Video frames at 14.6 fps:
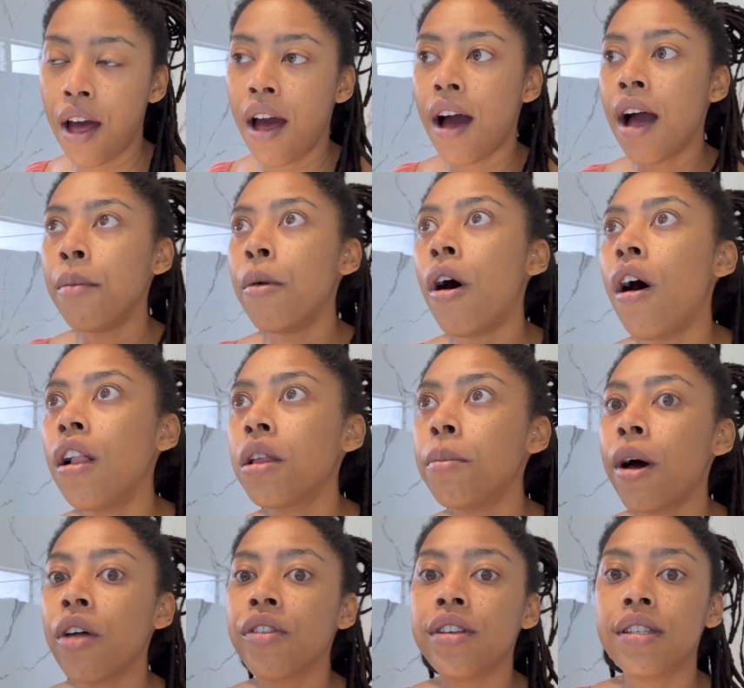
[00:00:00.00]
I'm all
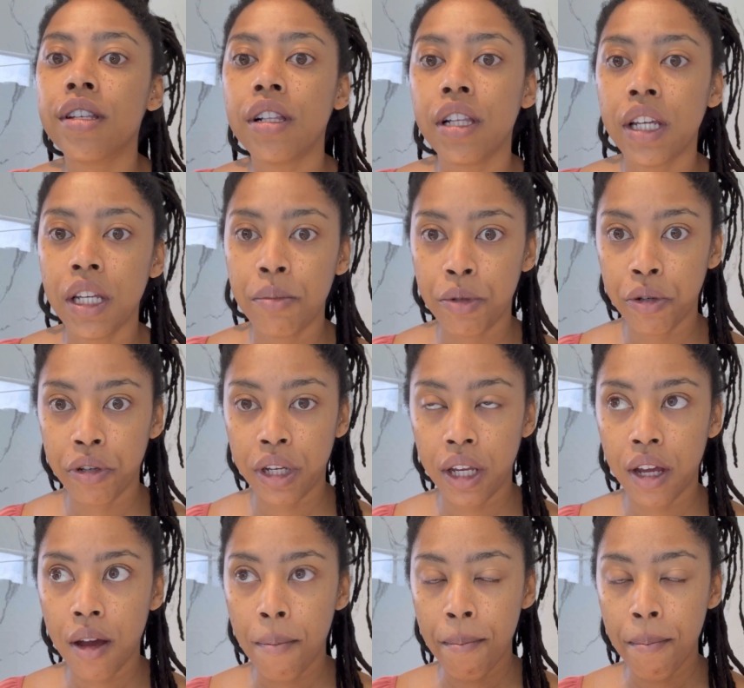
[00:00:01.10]
about this clean beauty.